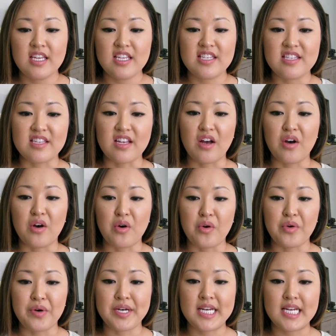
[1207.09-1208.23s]

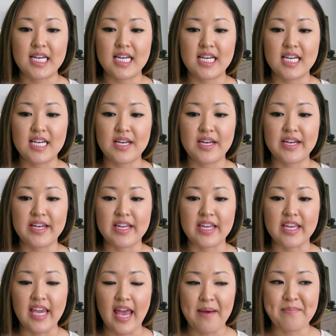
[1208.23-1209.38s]
So
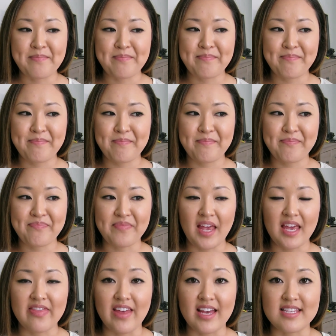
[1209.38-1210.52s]
yeah,
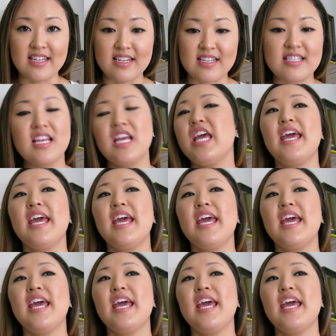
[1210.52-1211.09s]
that sucks.